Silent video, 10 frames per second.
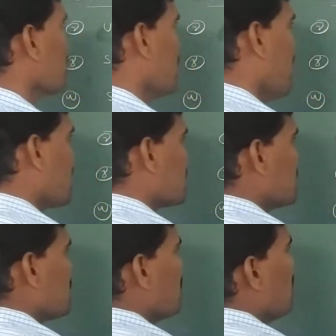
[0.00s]
The
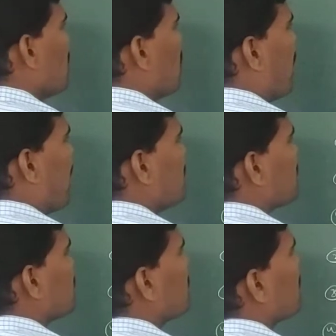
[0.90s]
next
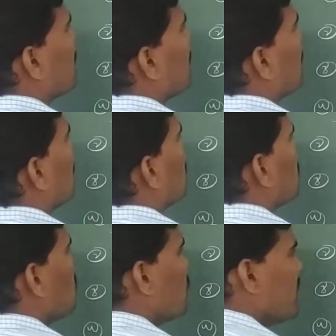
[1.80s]
point,
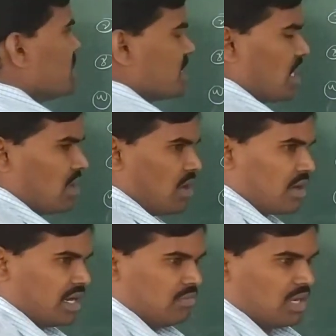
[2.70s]

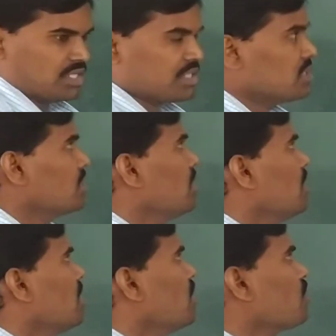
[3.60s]
unicellular animals.
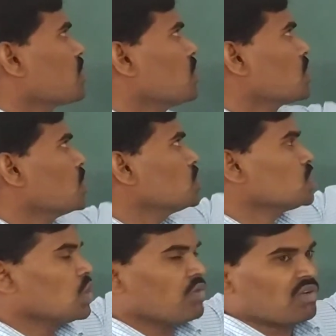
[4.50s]

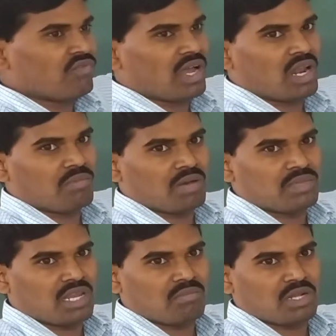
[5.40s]
Protozoan phylum
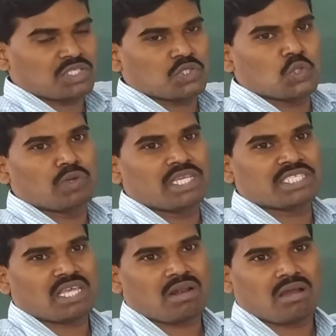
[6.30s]
of the animals,
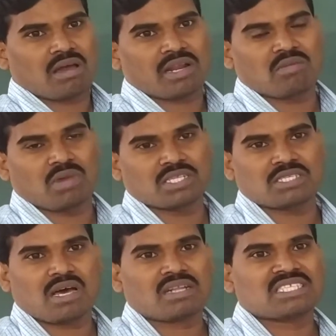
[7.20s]
unicellular
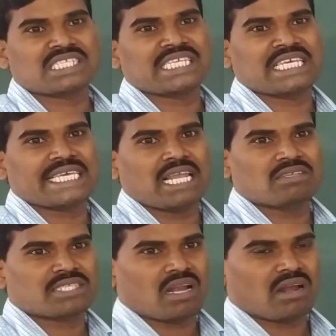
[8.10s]
animals are
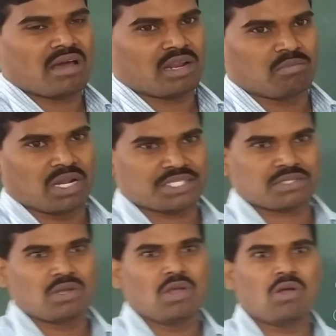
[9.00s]
single cellular
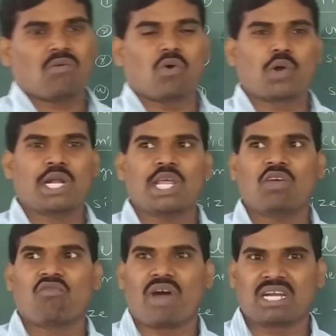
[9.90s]
animals.
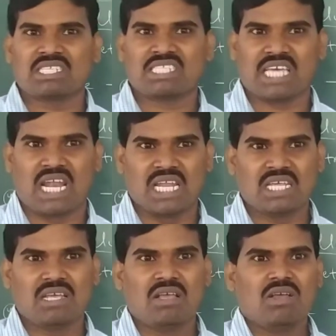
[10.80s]
Only one
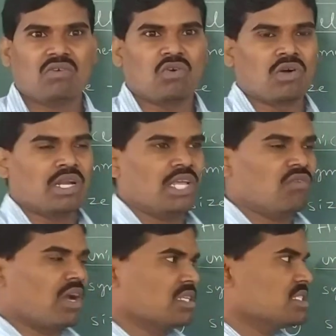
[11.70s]

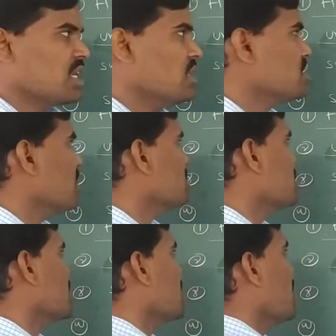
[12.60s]
cells are
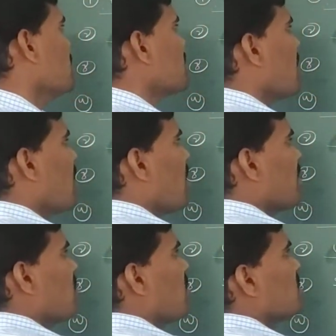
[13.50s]
single
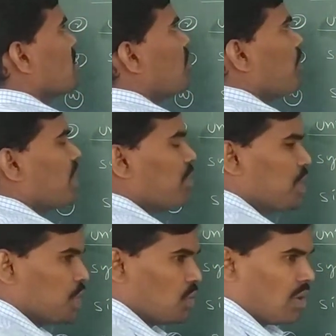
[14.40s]
cellular animals are
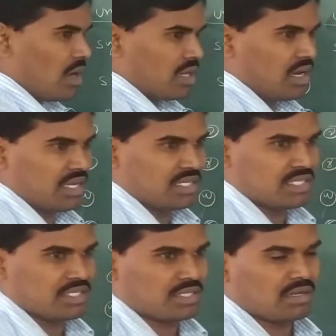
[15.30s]
primitive
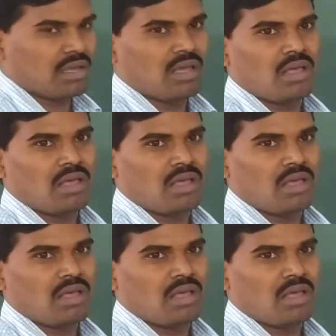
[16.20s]
organization.